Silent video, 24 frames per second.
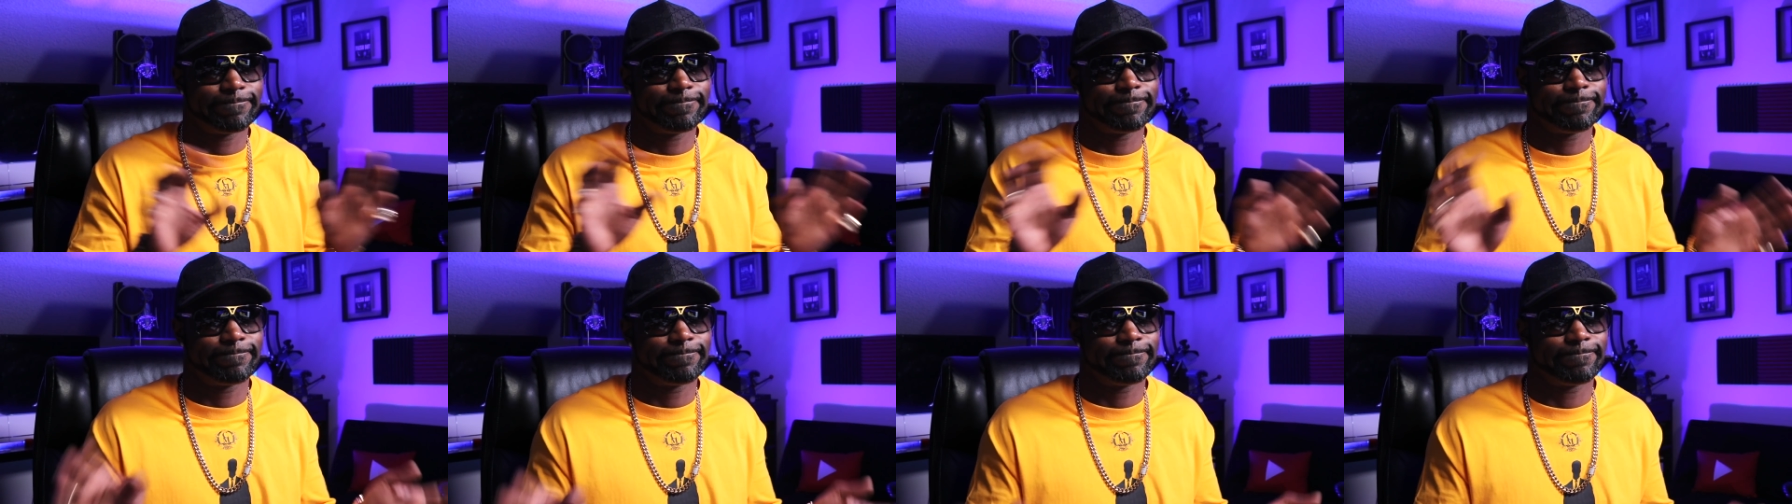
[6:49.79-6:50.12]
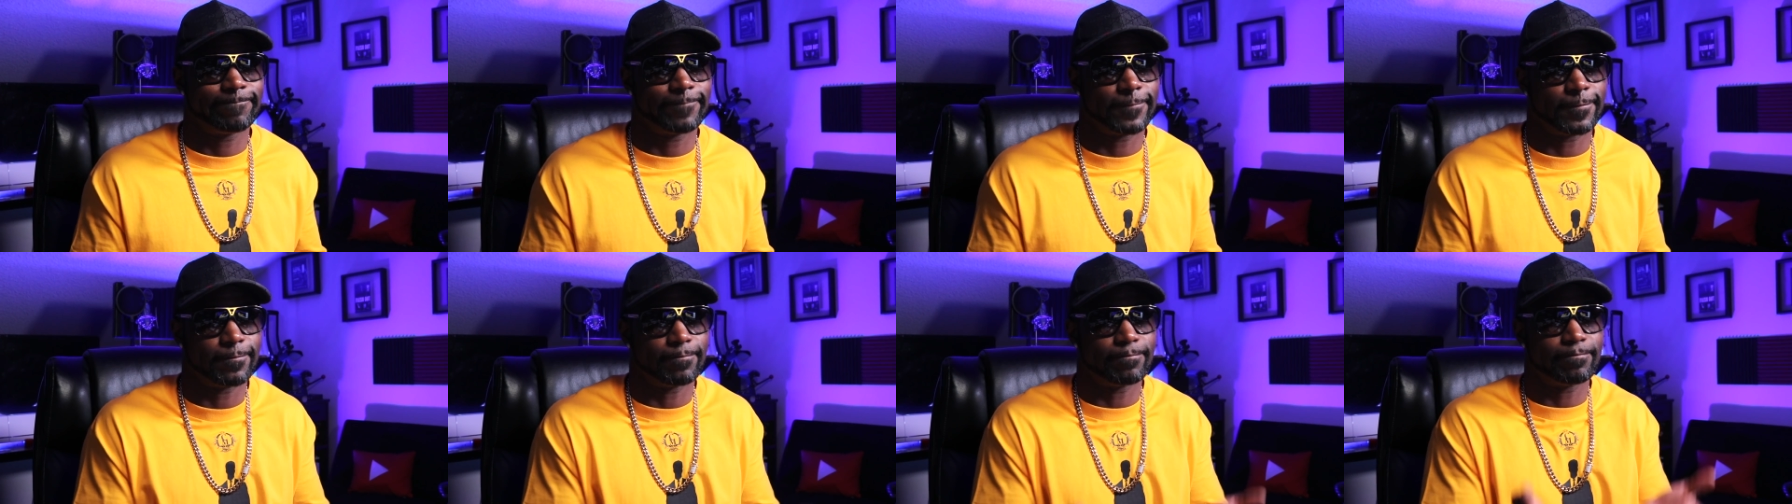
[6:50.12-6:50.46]

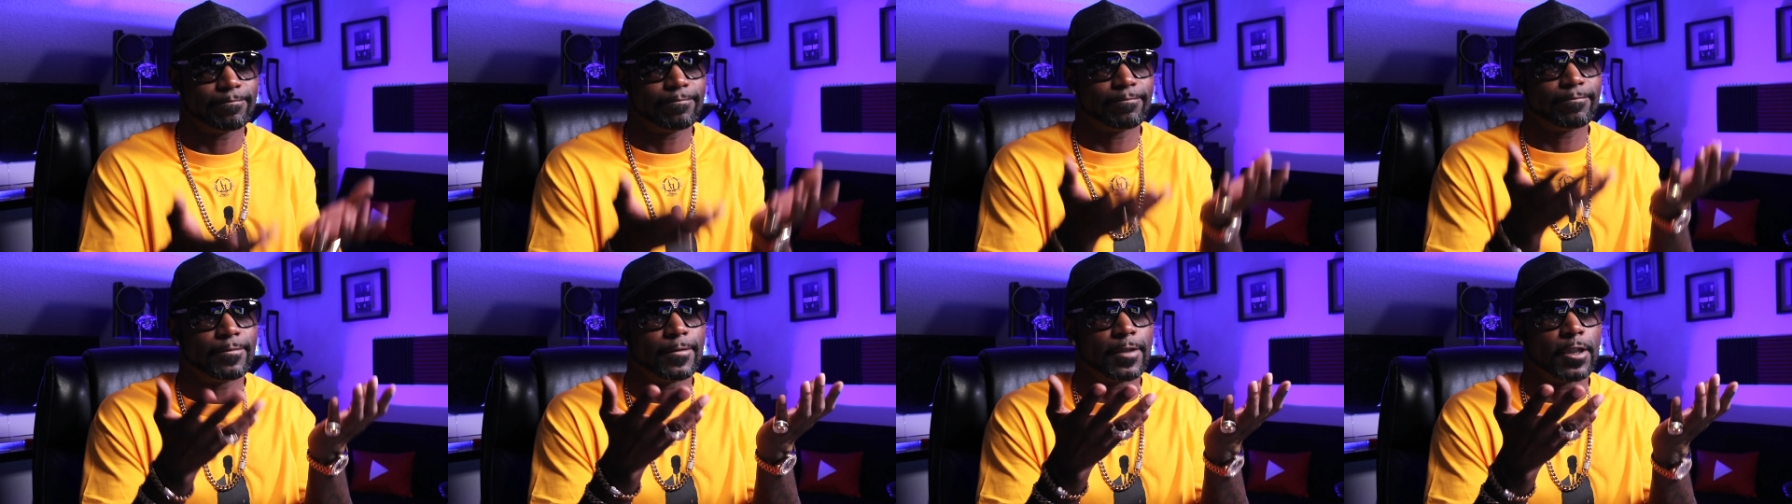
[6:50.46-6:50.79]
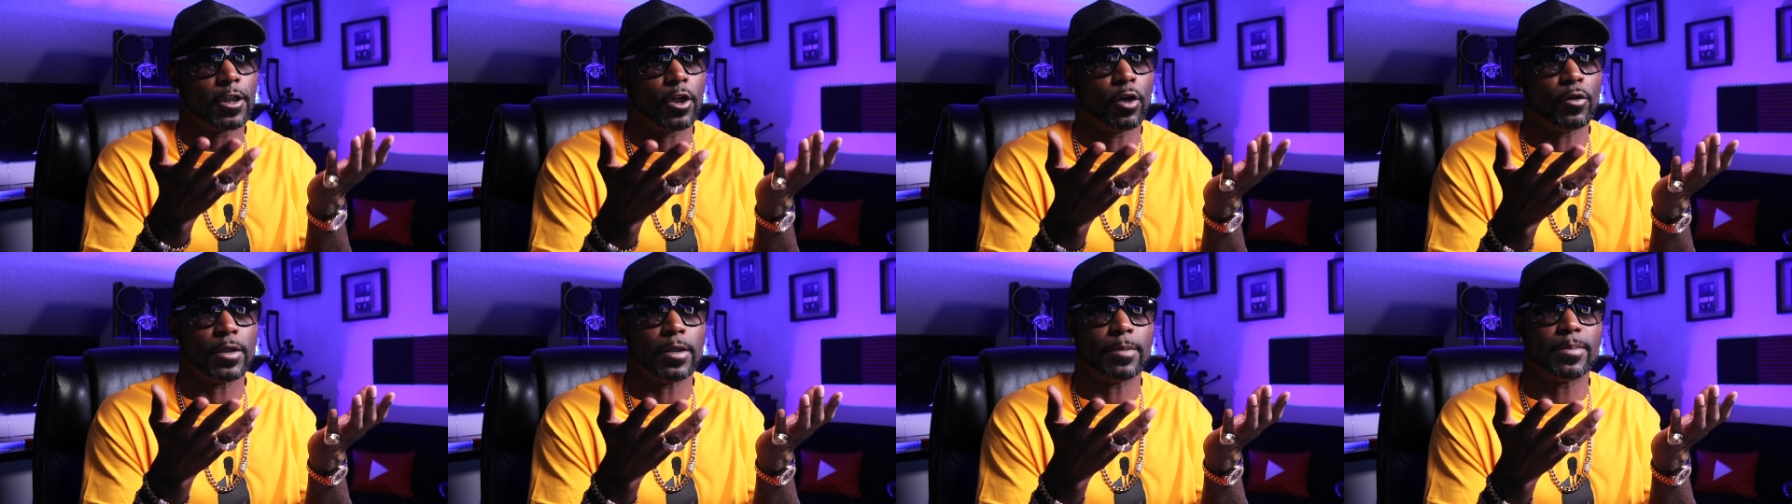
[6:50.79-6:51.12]
It
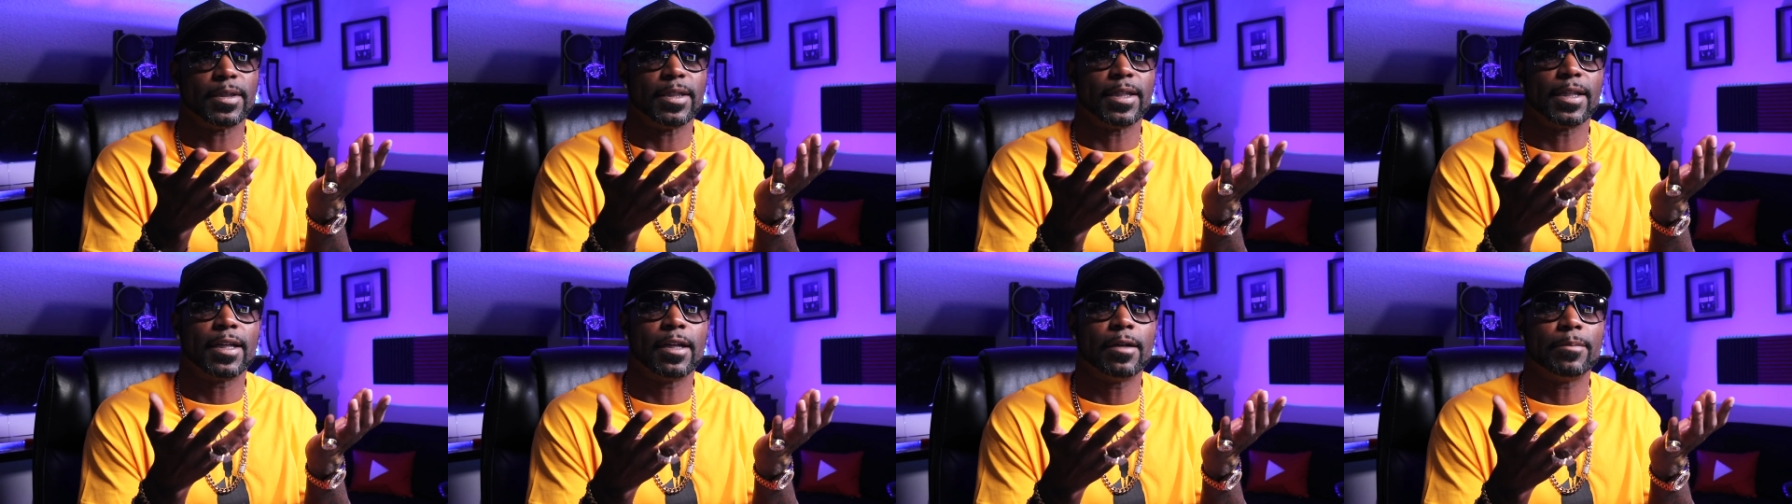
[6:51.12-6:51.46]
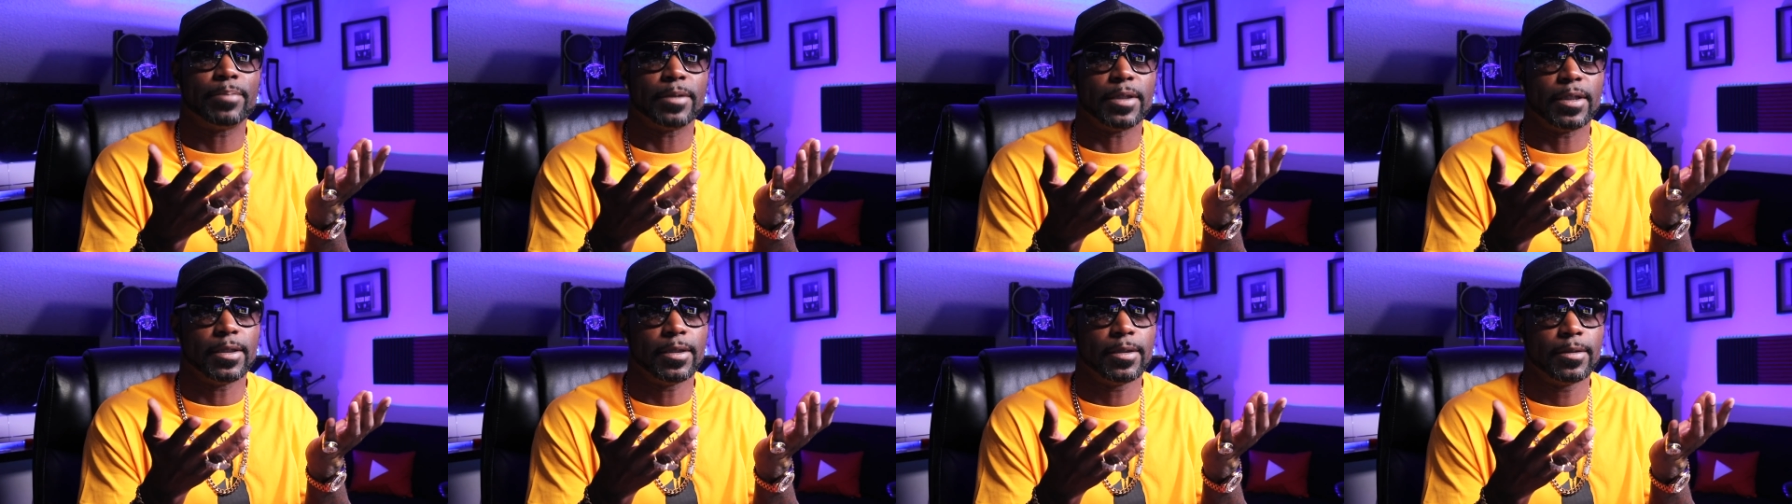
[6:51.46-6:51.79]
goes up to the
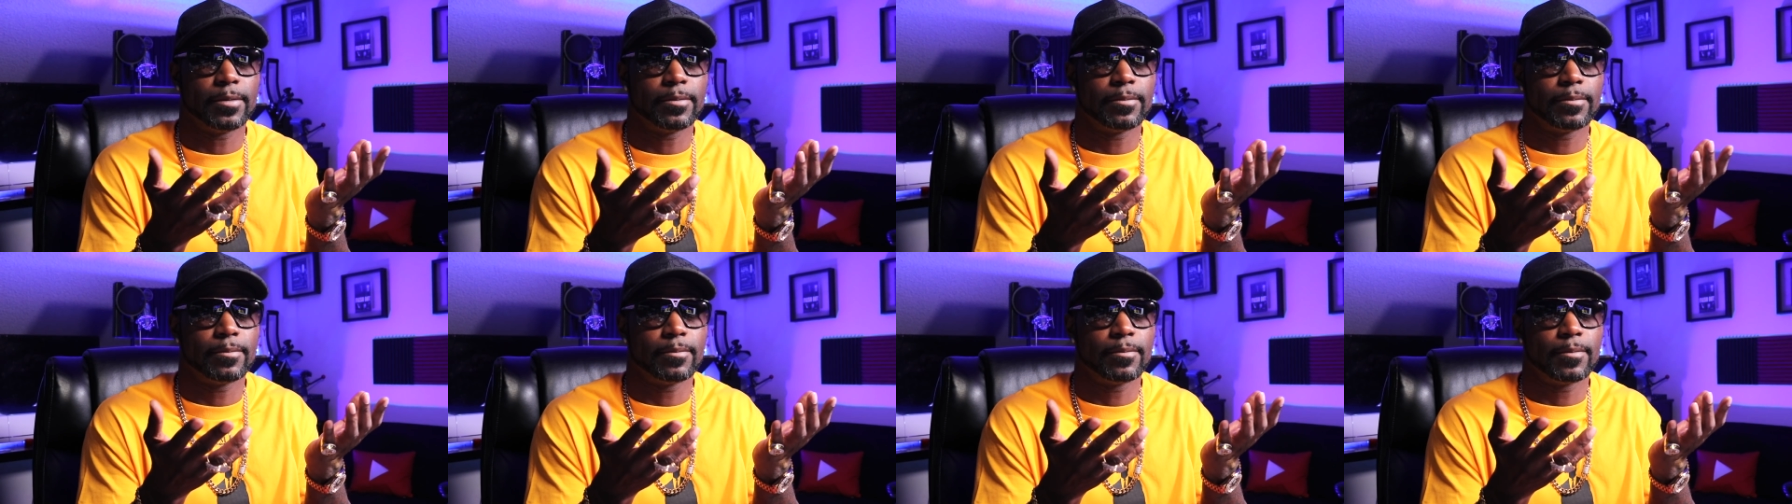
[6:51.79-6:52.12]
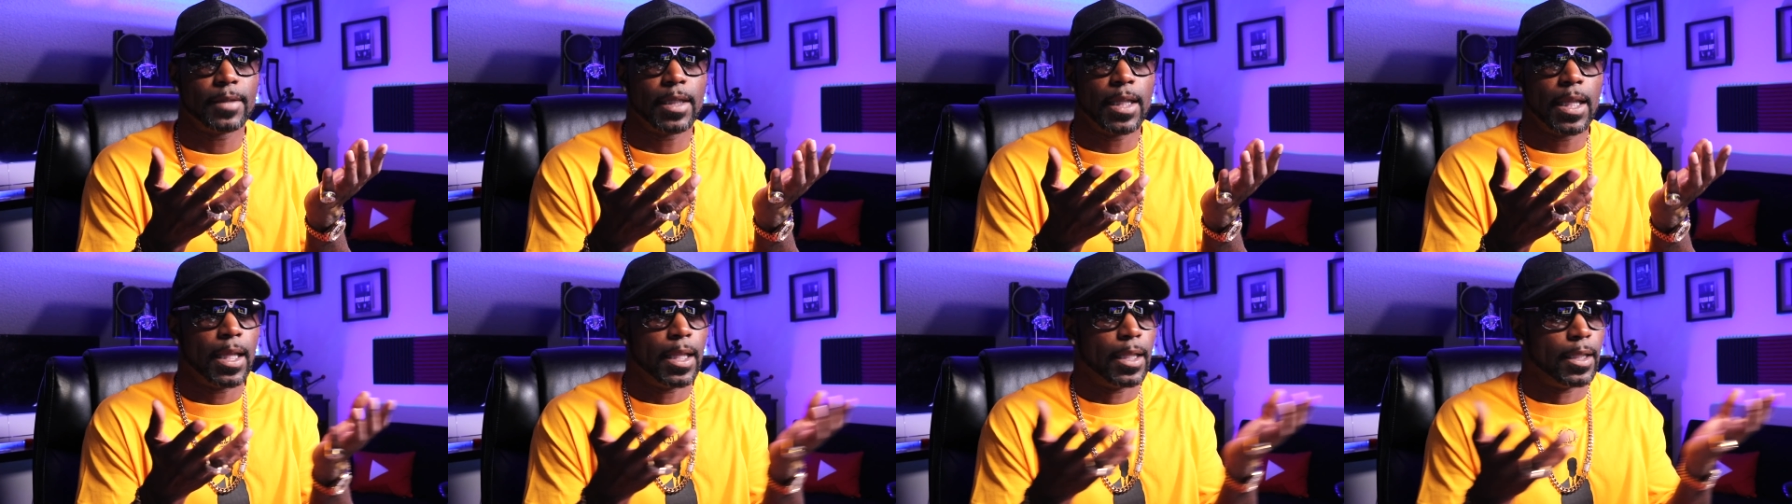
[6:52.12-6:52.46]
company.
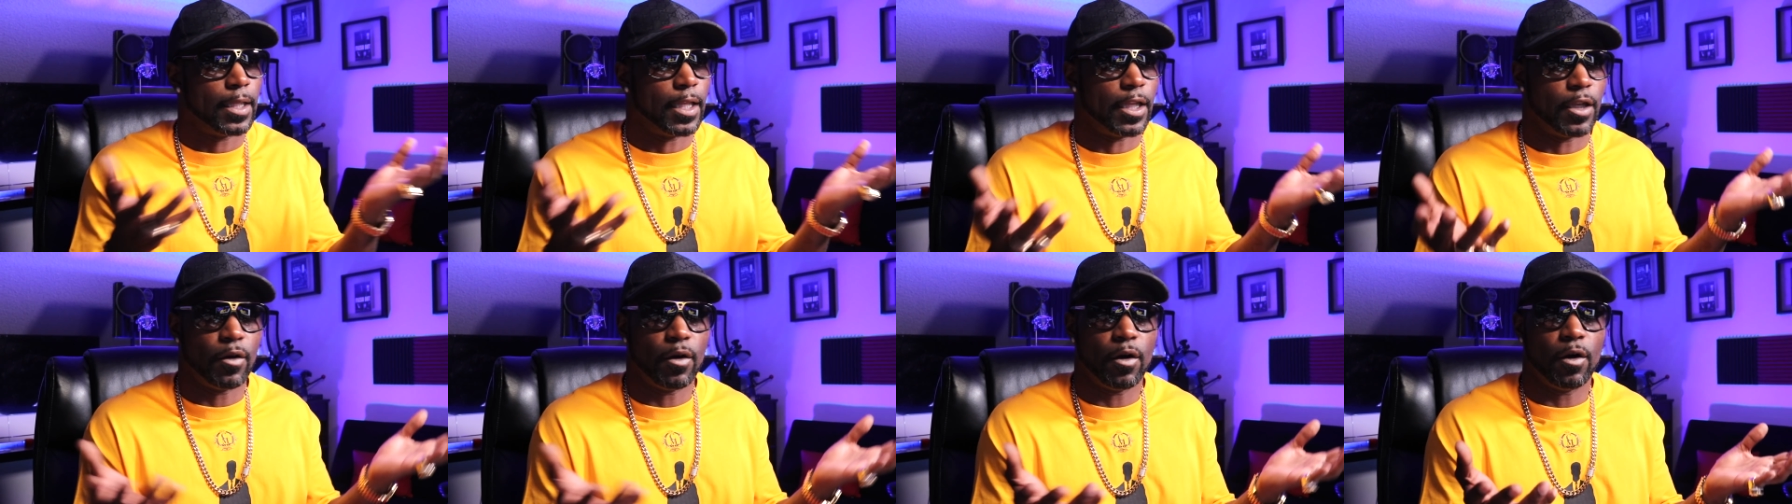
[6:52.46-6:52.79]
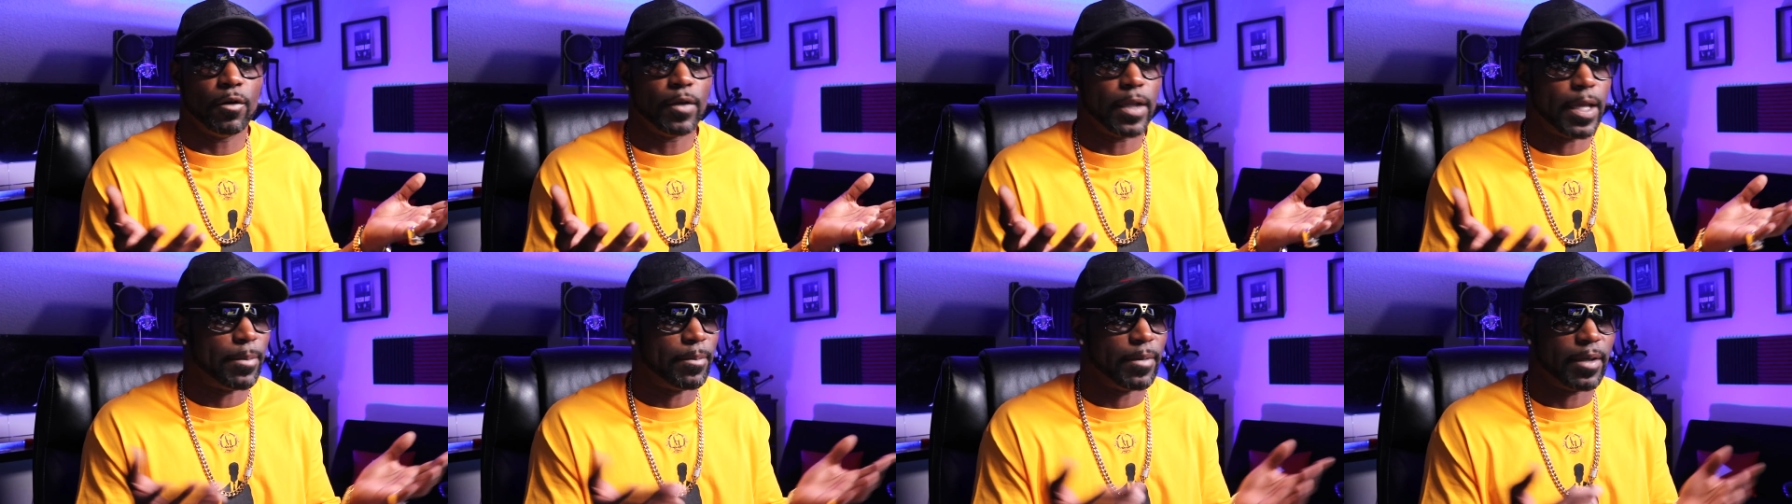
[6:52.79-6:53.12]
They don't owe
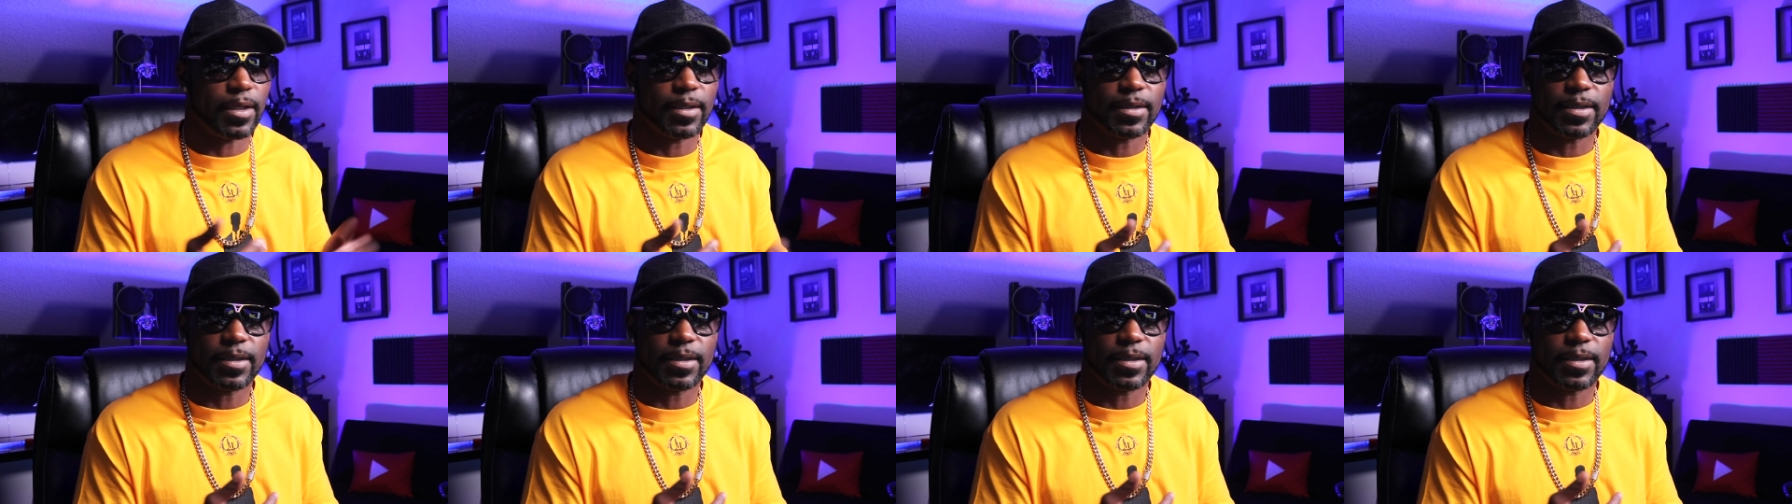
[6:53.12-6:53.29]
that money to